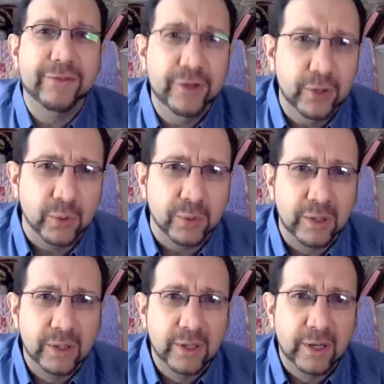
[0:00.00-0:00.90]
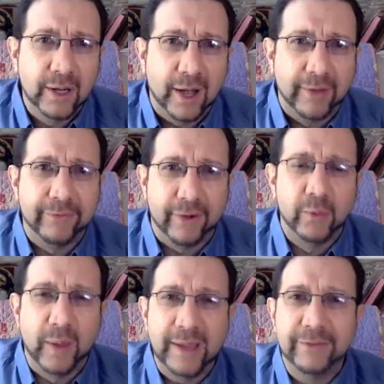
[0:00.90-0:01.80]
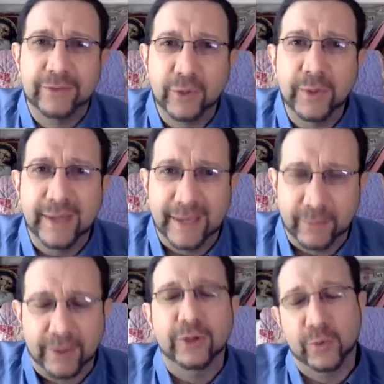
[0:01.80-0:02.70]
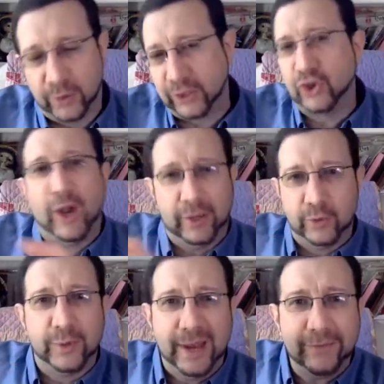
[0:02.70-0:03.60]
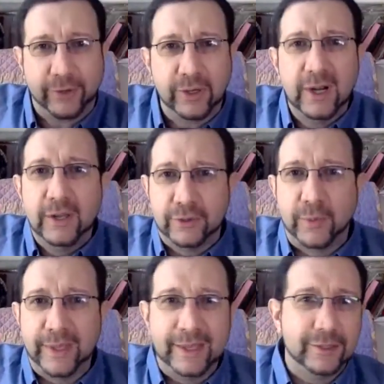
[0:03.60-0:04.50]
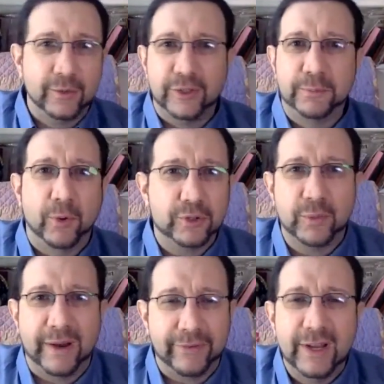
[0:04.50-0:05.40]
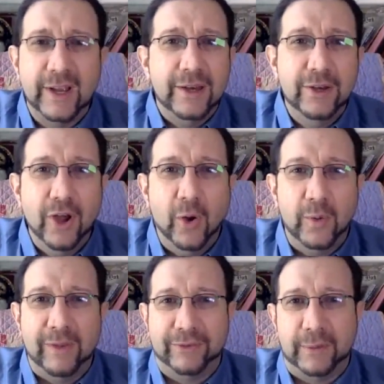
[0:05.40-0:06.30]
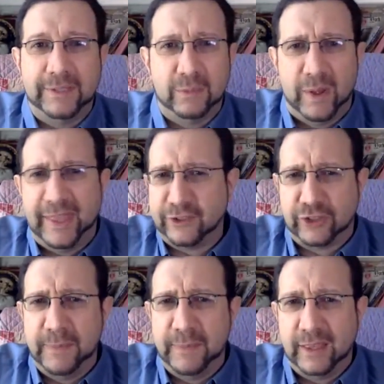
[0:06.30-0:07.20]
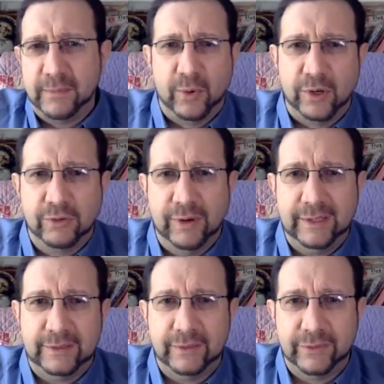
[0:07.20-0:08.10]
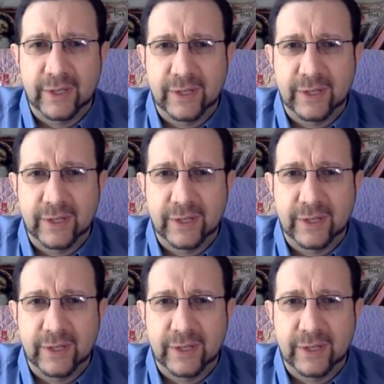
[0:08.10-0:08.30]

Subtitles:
you of a way of doing it while you are a child or whatever? So when the kids are doing sports or whatever, no, if someone says, well, that's just making them more aggressive.